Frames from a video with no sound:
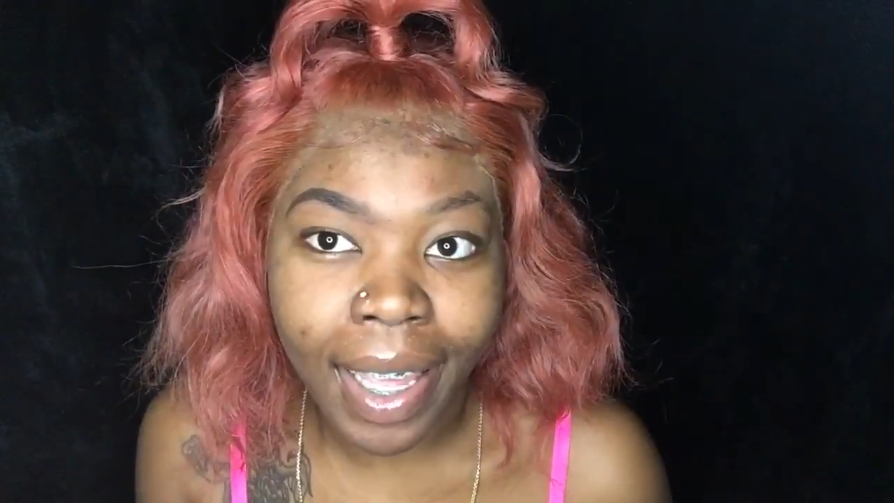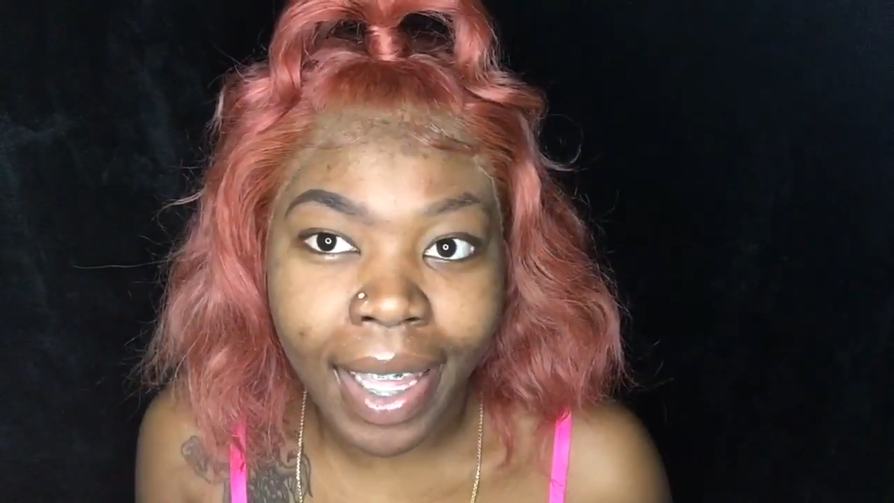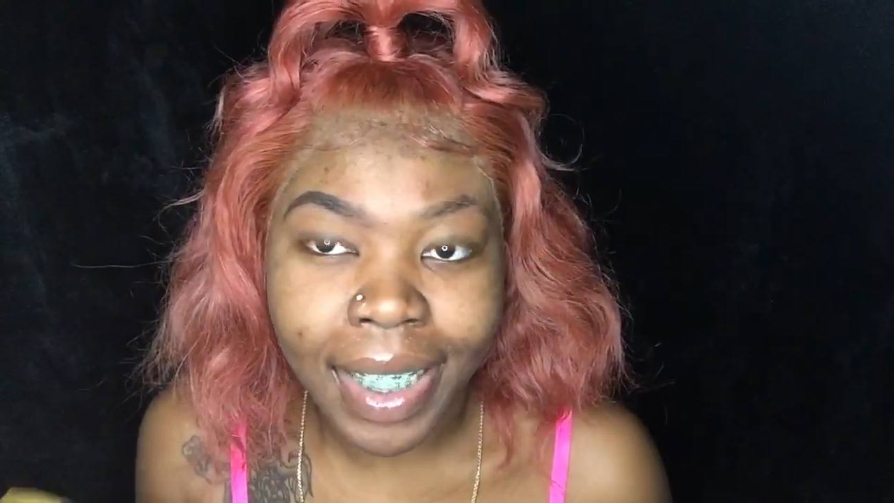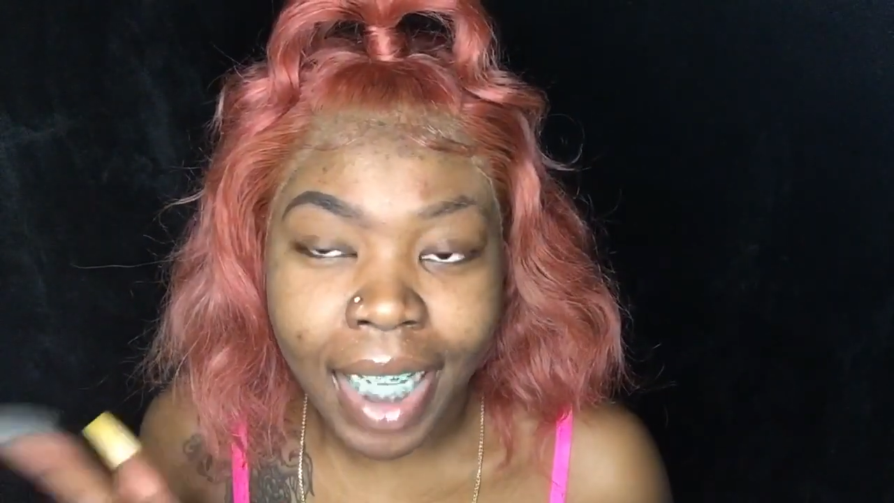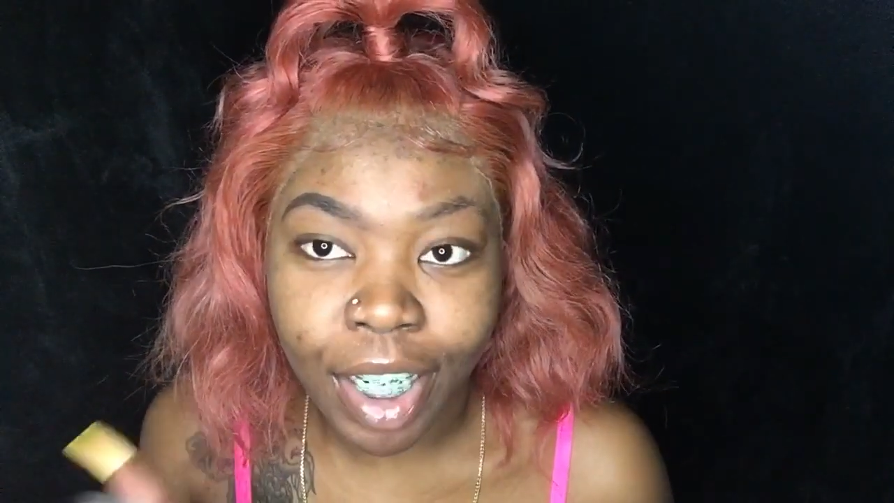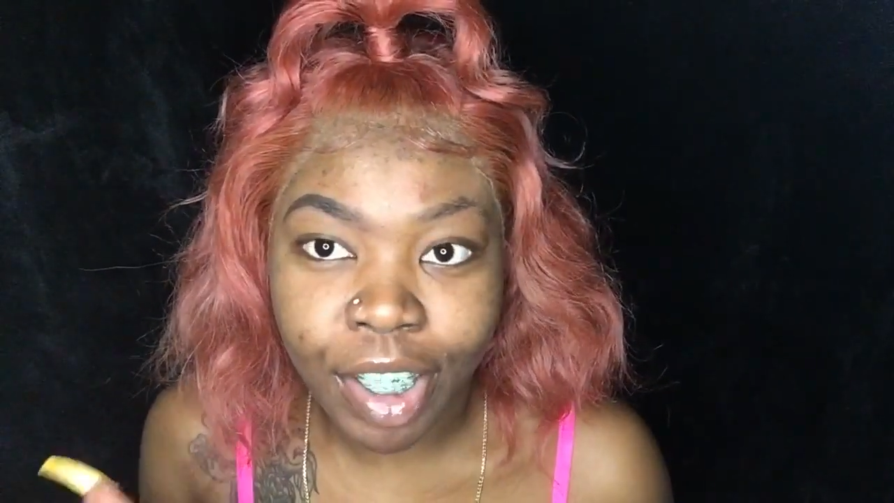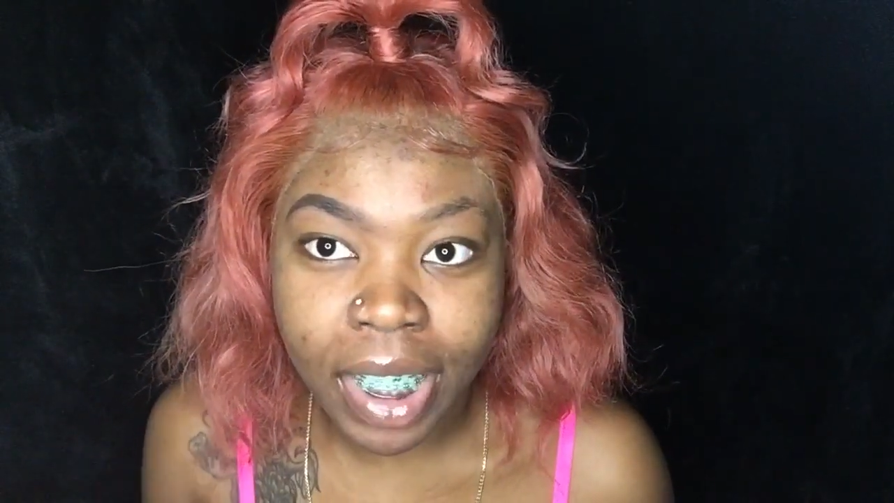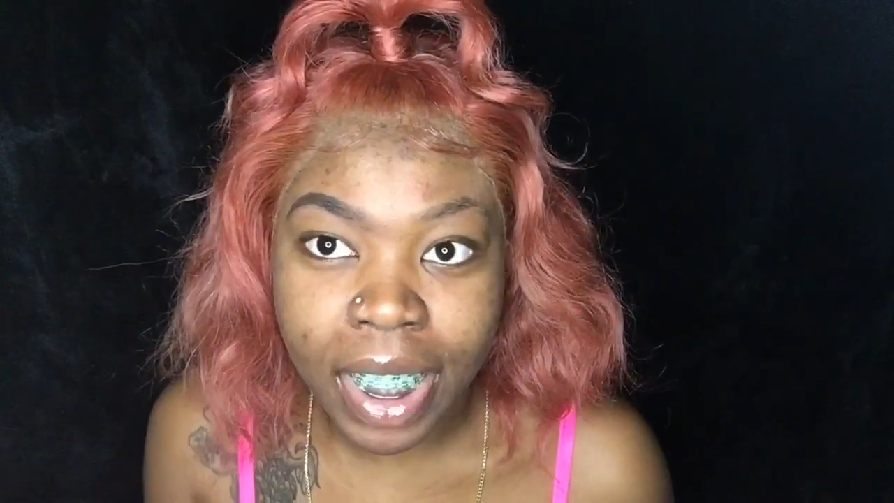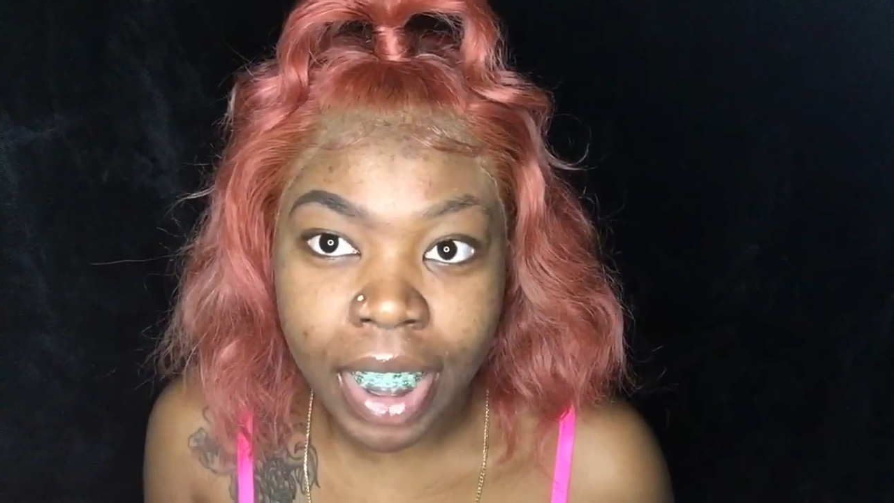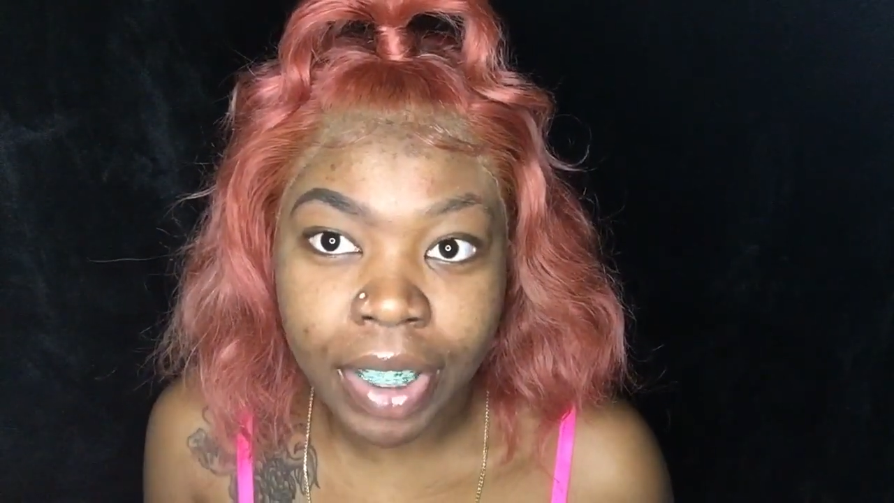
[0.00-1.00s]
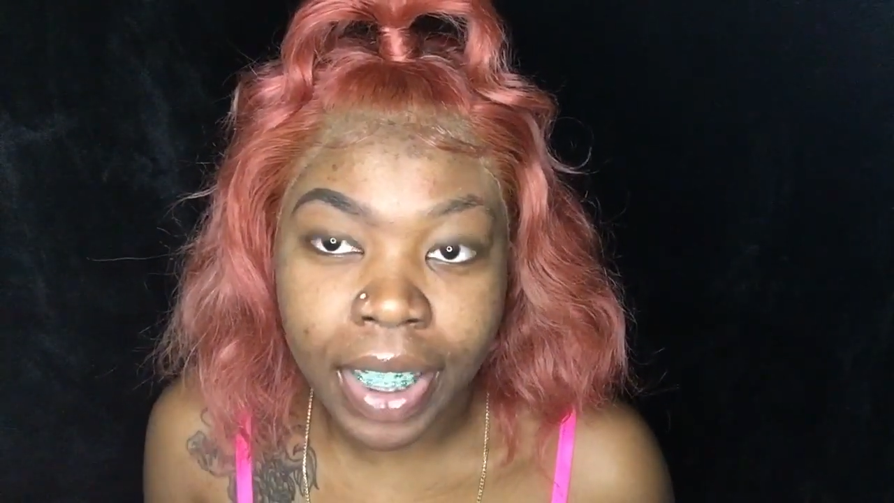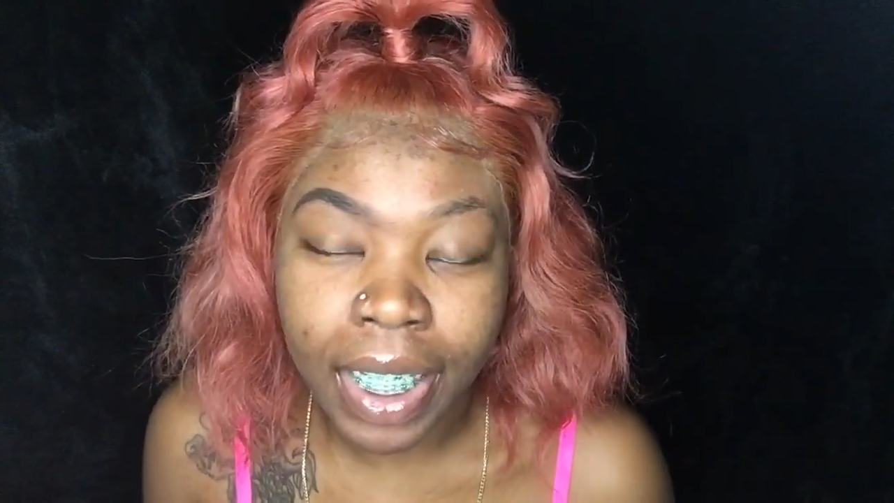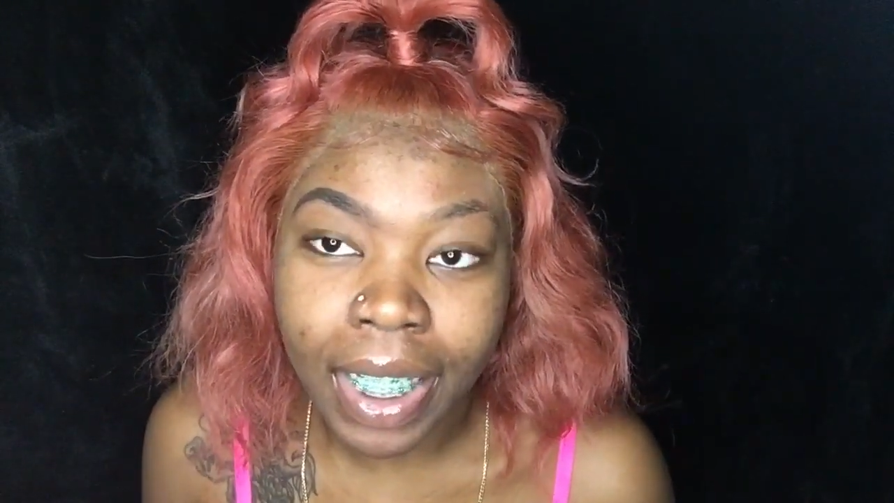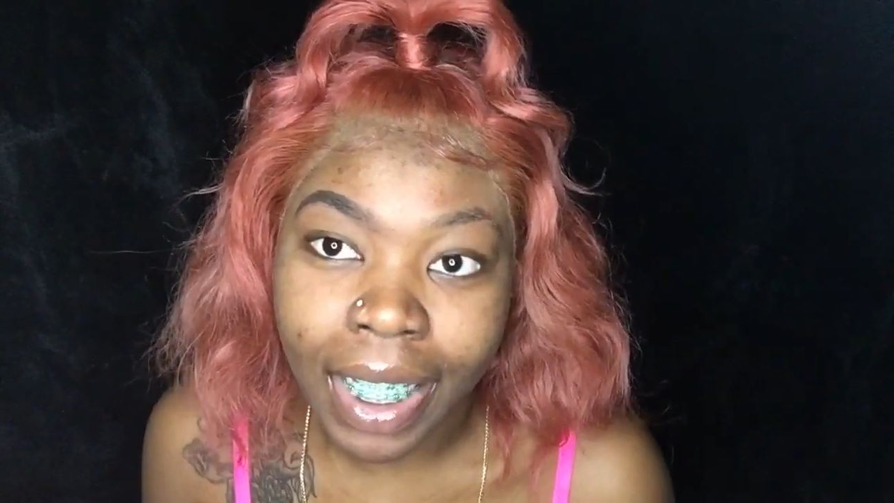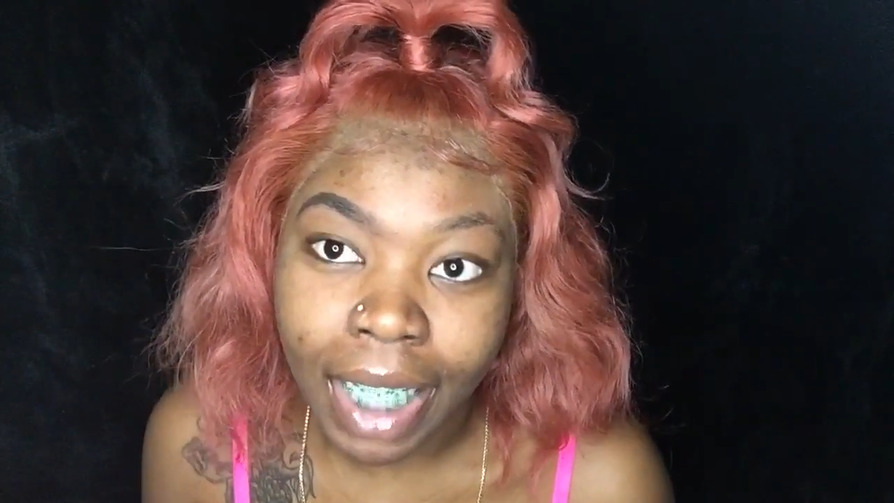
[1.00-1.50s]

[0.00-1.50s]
and take our concealer and clean